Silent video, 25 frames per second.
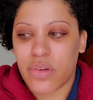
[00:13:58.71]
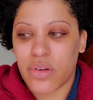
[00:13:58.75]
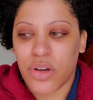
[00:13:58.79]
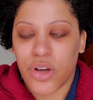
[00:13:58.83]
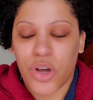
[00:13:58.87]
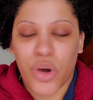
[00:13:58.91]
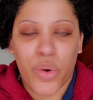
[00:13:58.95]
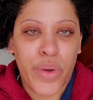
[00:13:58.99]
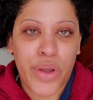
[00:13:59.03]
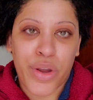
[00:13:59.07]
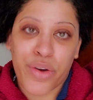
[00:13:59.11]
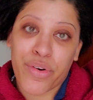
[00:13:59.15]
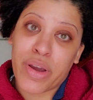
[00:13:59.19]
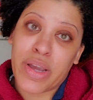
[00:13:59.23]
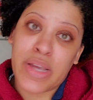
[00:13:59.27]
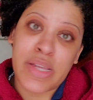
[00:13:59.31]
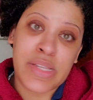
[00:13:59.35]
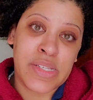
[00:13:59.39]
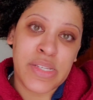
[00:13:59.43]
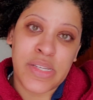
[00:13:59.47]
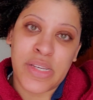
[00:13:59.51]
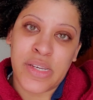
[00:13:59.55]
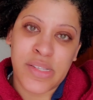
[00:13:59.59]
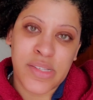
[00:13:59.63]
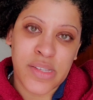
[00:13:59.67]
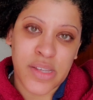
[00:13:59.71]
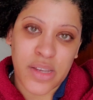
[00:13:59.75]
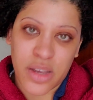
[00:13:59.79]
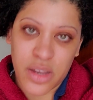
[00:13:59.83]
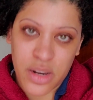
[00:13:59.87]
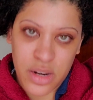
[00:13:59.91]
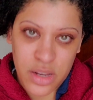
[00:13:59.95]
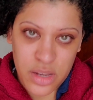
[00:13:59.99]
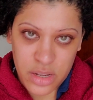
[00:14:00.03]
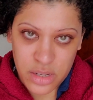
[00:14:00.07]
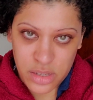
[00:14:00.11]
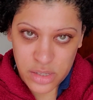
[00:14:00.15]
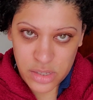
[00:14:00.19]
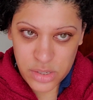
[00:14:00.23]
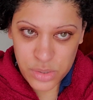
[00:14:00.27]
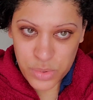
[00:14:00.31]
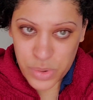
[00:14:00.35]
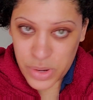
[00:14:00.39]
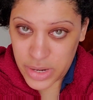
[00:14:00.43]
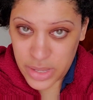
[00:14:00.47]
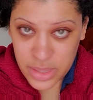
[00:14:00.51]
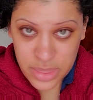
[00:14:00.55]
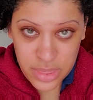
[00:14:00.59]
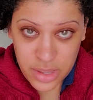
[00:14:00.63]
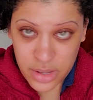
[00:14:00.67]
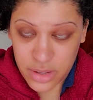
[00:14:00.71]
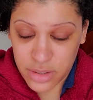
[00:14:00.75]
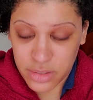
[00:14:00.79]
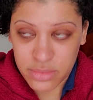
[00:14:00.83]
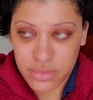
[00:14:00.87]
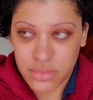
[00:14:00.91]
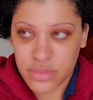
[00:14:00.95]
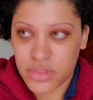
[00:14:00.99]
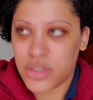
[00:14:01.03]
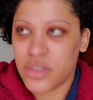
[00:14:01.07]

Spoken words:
going crazy isn't gonna do anything